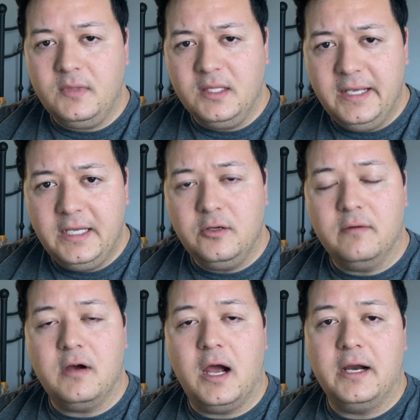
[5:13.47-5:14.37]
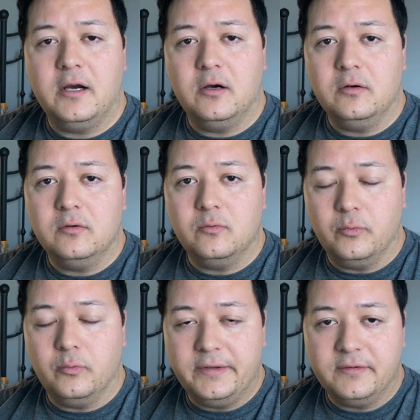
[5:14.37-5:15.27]
and you have a higher
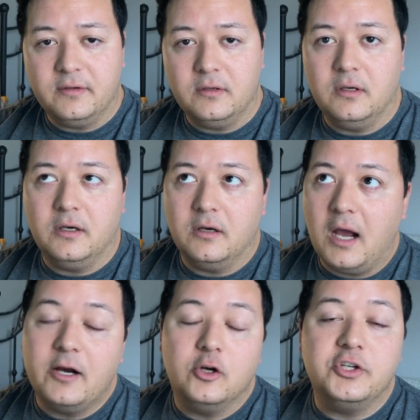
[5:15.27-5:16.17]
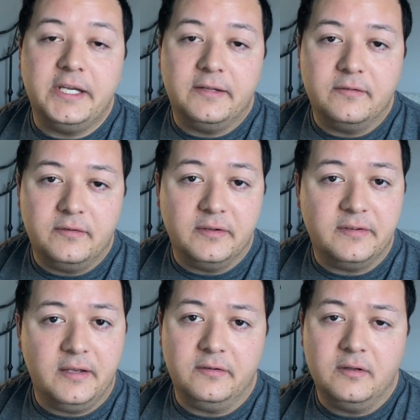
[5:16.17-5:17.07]
risk, higher chance of
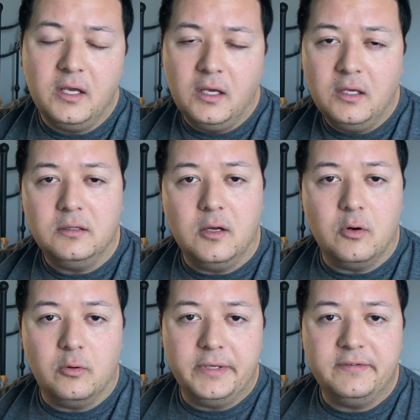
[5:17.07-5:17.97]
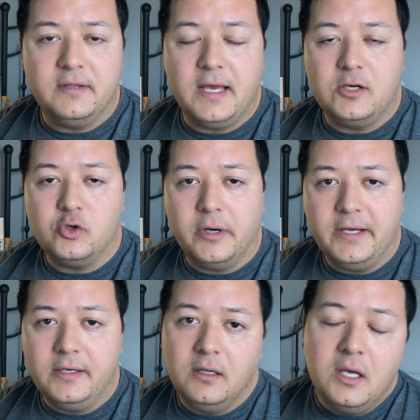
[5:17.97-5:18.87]
success, lower risk in that
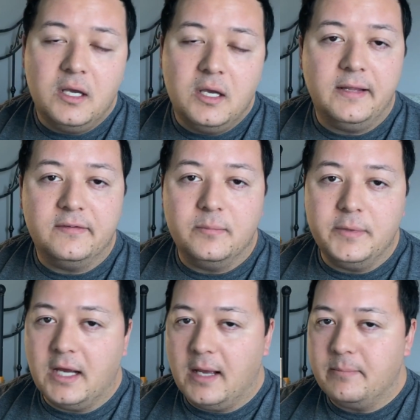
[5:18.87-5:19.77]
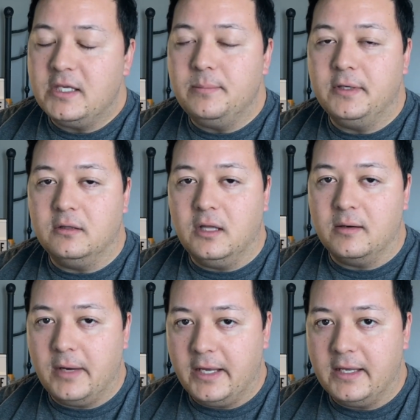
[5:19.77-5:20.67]
trade. And that's something I'm keeping a lot of
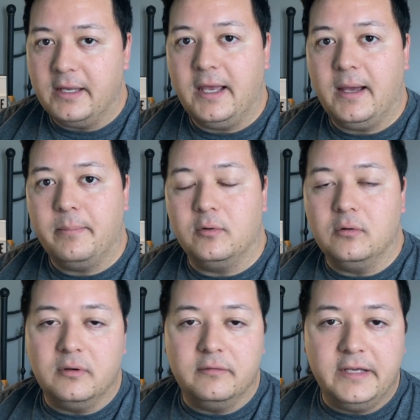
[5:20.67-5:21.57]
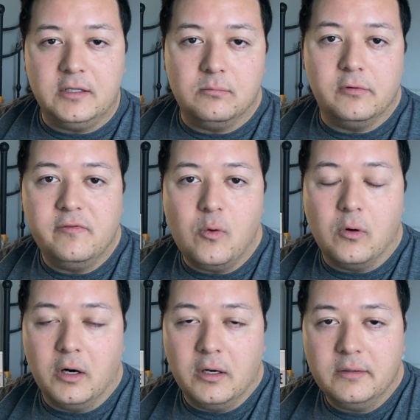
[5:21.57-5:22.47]
my capital available
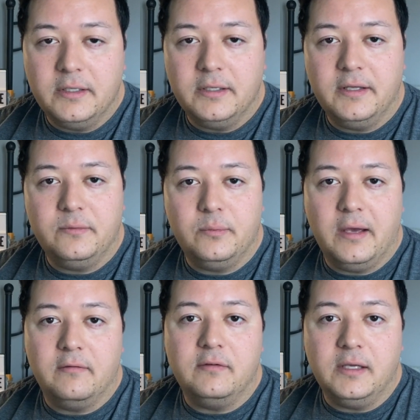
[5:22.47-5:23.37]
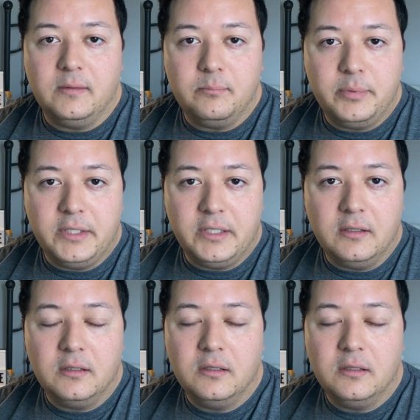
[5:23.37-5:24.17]
for in case we have a big